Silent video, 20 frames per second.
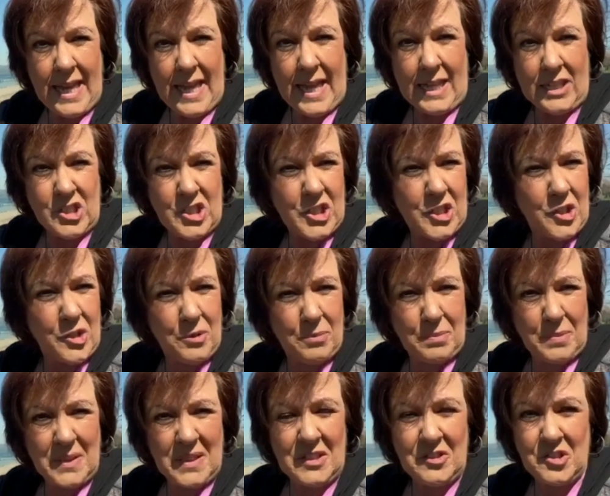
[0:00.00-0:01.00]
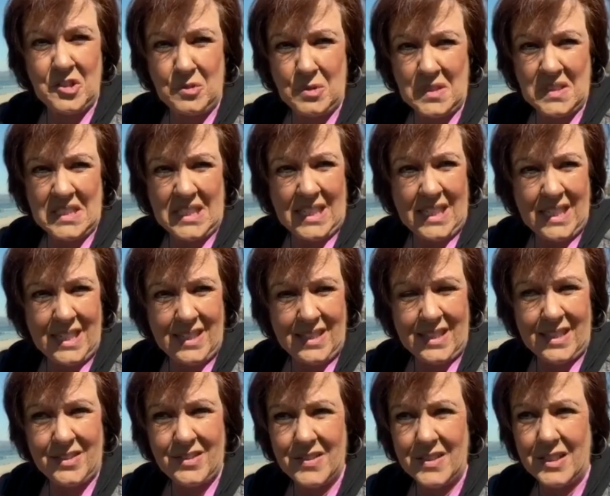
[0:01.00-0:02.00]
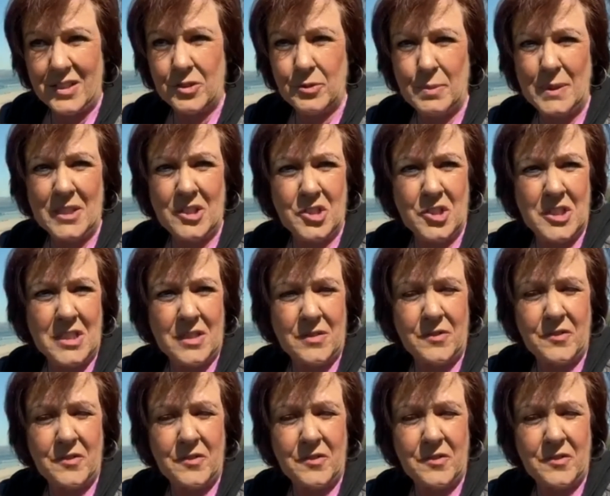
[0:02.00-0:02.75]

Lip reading: and she couldn't believe she was thinking these things because she had